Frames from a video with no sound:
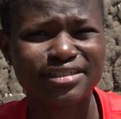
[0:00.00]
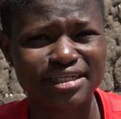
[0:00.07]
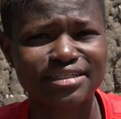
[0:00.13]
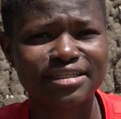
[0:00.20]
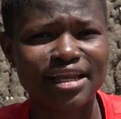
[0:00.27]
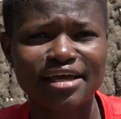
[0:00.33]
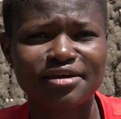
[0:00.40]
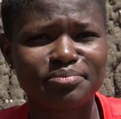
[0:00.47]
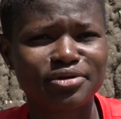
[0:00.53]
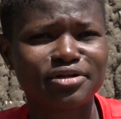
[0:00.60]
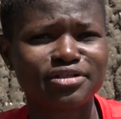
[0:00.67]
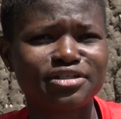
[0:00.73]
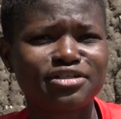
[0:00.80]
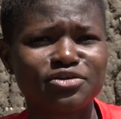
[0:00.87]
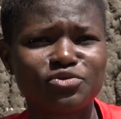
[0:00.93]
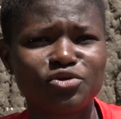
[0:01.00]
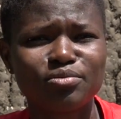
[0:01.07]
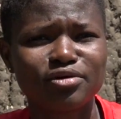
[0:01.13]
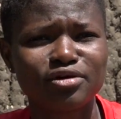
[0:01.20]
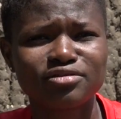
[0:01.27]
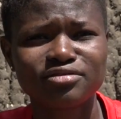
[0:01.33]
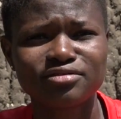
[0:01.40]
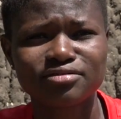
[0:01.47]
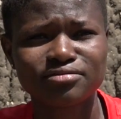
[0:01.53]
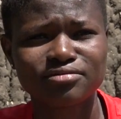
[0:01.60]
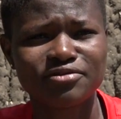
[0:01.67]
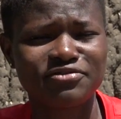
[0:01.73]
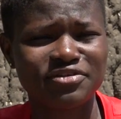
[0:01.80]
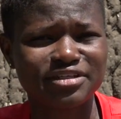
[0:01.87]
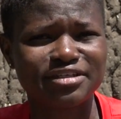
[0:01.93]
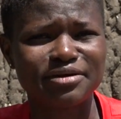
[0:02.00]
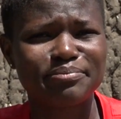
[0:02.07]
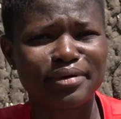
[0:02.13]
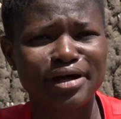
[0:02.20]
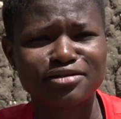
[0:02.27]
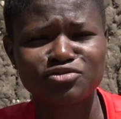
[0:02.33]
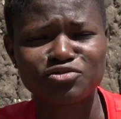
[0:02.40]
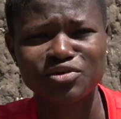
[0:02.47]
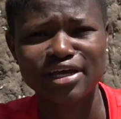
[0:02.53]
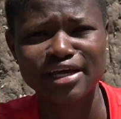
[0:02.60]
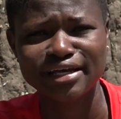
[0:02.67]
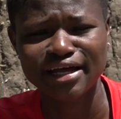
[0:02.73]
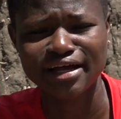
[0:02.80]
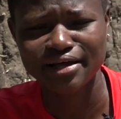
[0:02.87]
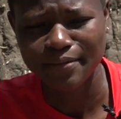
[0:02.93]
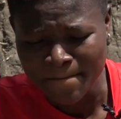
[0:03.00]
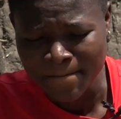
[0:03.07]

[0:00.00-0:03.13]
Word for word: just like building the robot, fixing parts together.